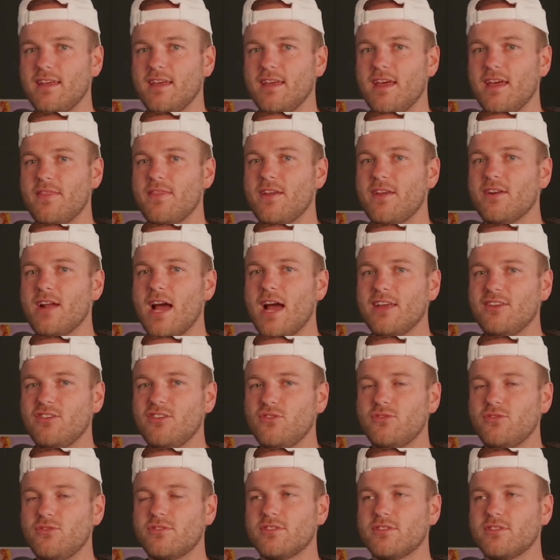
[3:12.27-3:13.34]
they're not
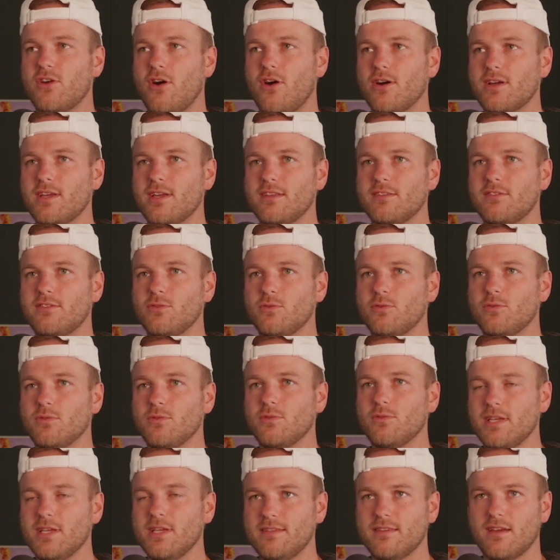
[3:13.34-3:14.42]
used to talking to
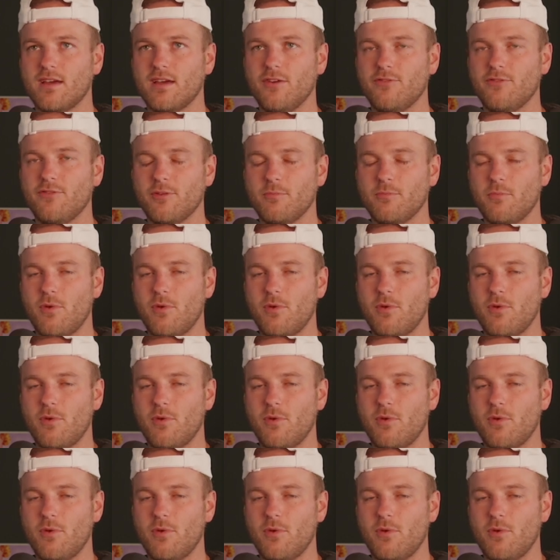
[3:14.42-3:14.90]
leads that come from